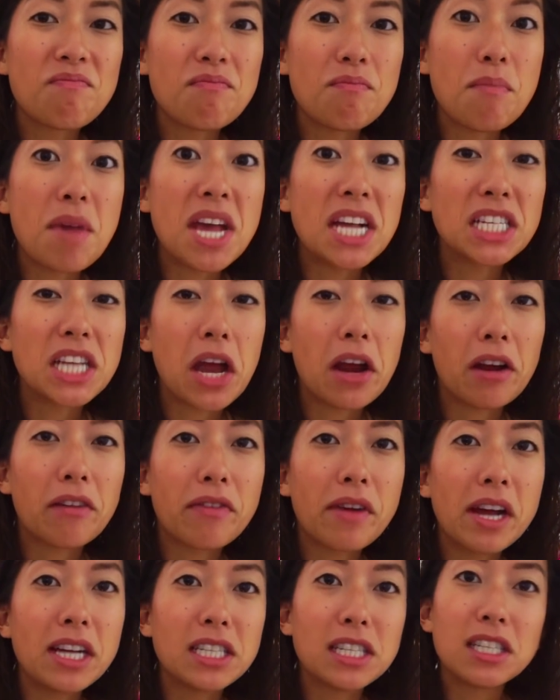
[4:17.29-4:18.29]
make
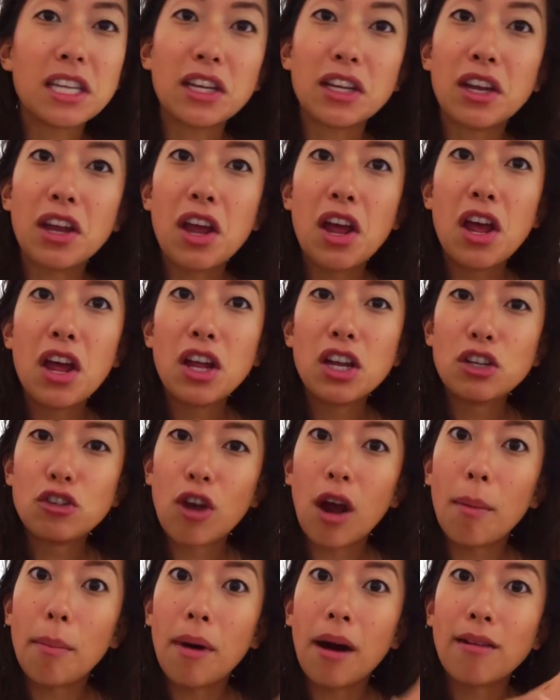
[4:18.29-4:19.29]
sacrifices and
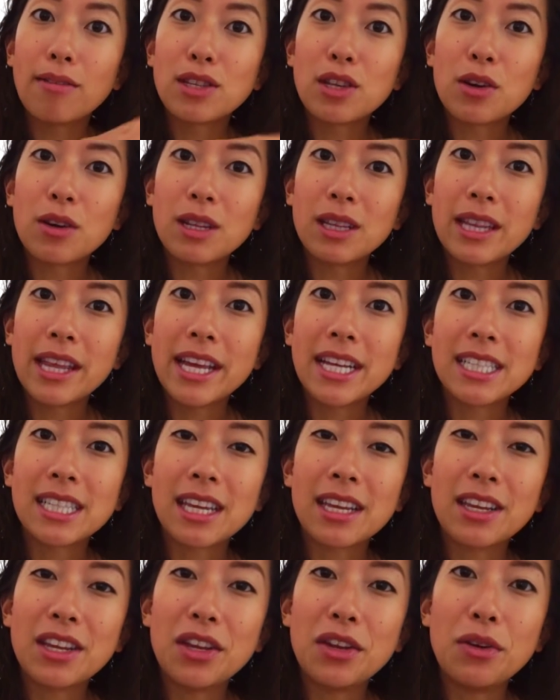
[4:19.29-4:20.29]
drop off certain things
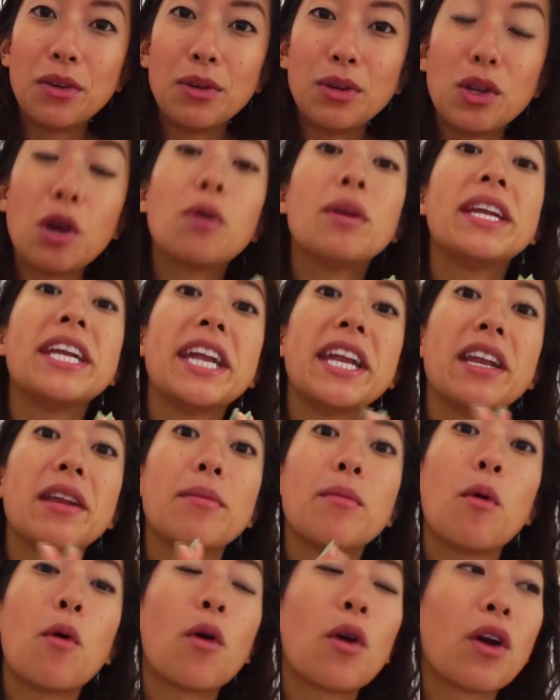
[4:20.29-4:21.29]
that you don't need
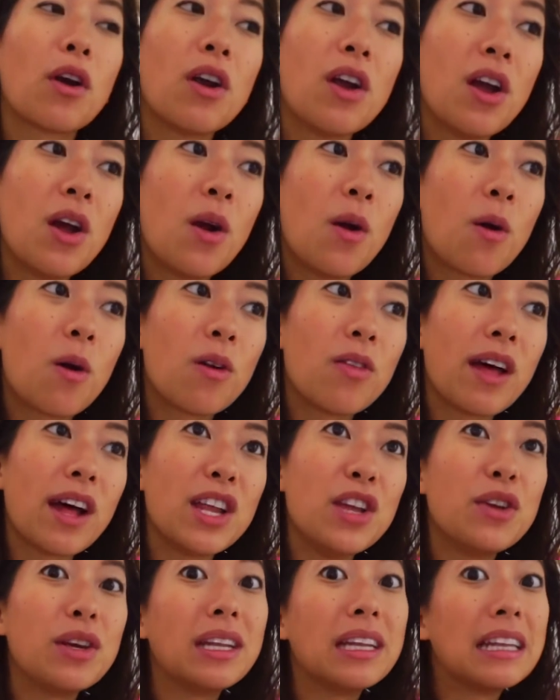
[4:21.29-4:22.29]
anymore or
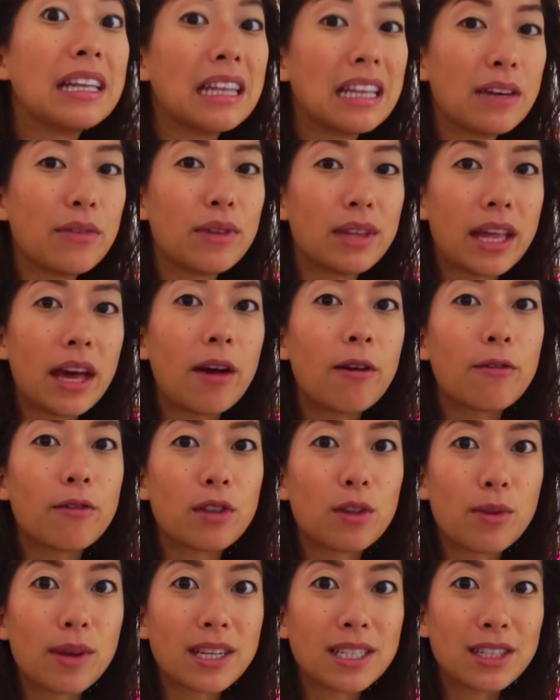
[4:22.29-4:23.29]
that you can live without
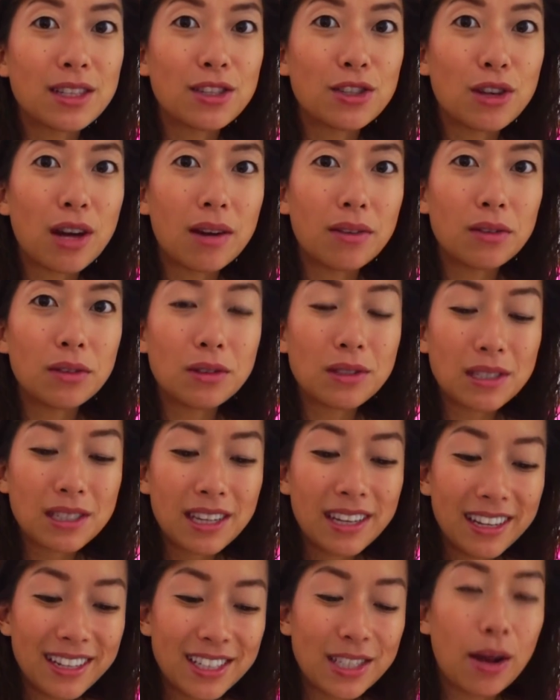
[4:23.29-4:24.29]
for the rest of the travels.
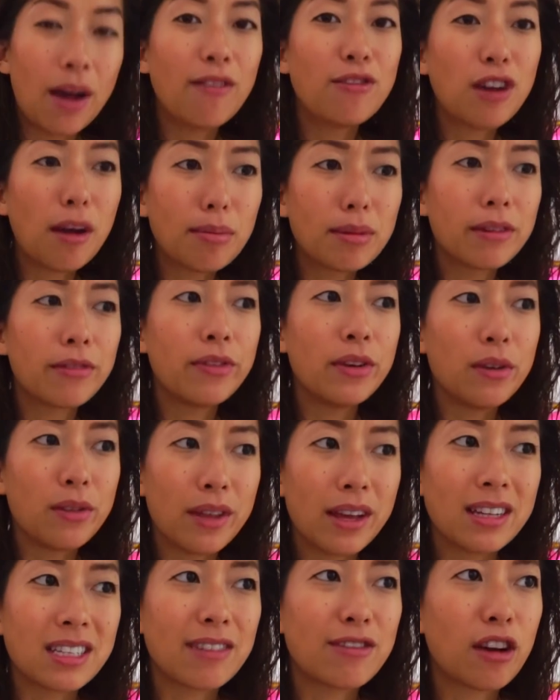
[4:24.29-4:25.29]
So I've dropped a few
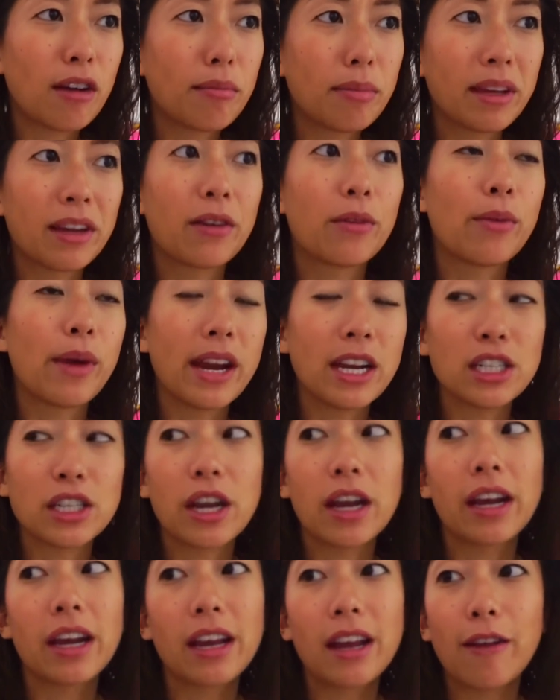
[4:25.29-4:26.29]
things. I've dropped like a rain
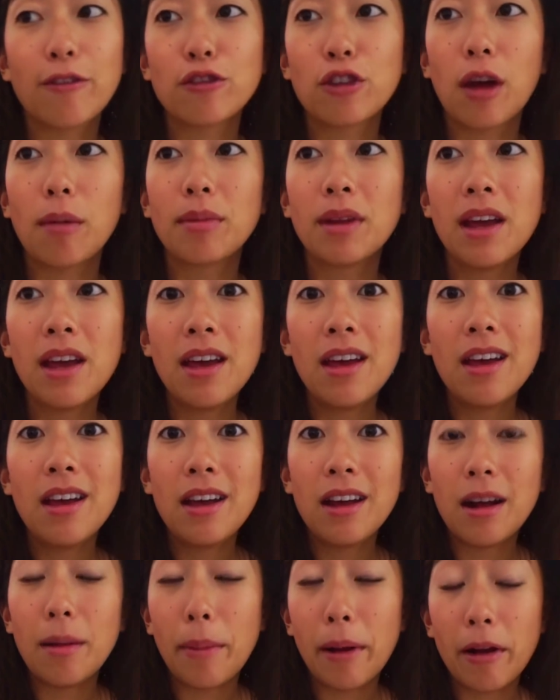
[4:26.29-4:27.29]
jacket, I've dropped
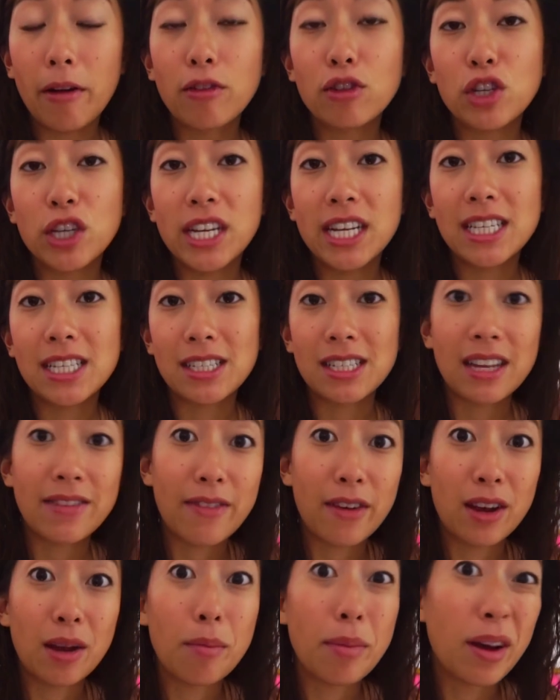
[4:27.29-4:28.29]
a pair of jeans because I
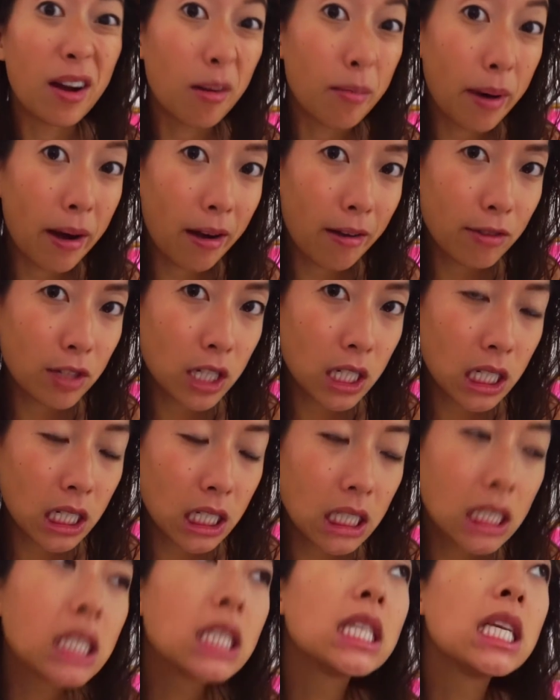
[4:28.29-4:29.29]
found a better pair of
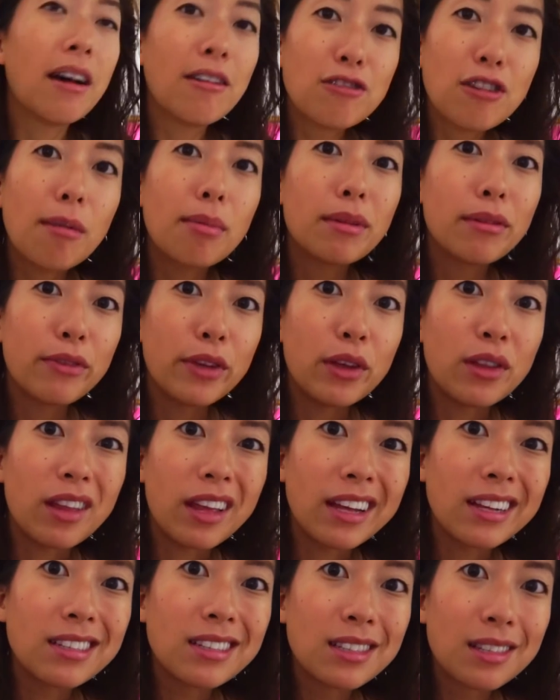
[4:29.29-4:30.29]
jeans. I've dropped a few
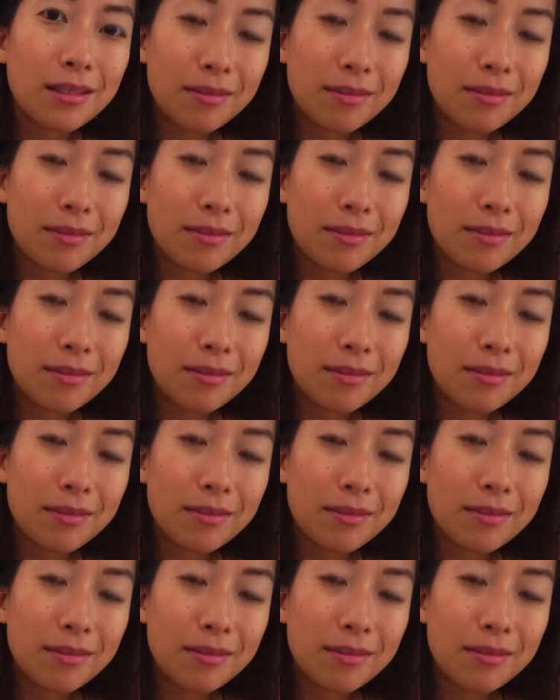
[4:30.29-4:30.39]
things.